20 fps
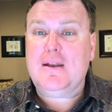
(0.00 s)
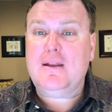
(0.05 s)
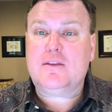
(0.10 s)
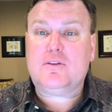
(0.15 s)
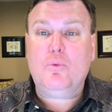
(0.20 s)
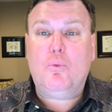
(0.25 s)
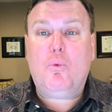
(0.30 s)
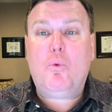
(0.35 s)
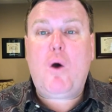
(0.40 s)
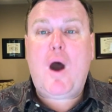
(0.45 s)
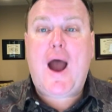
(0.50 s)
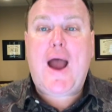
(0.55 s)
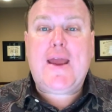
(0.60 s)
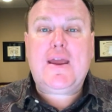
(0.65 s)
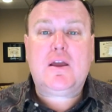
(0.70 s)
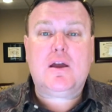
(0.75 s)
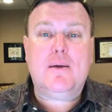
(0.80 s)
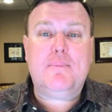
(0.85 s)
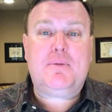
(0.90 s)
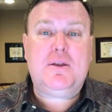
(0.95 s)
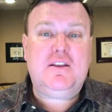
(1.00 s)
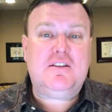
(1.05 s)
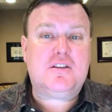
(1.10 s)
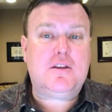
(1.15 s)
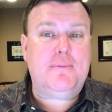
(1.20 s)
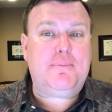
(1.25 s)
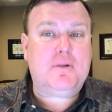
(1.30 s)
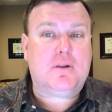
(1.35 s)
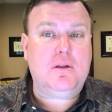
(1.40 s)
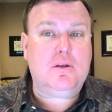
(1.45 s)
That's why companies
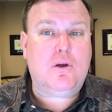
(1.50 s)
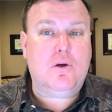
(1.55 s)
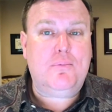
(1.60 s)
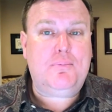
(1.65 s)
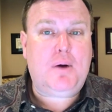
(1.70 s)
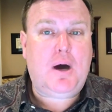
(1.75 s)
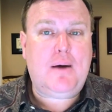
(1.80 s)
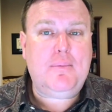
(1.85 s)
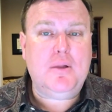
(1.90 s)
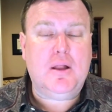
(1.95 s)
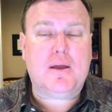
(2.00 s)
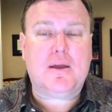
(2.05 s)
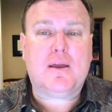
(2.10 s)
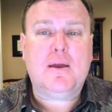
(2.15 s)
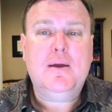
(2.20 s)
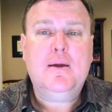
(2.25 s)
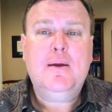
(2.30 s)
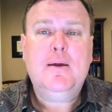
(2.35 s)
typically go public.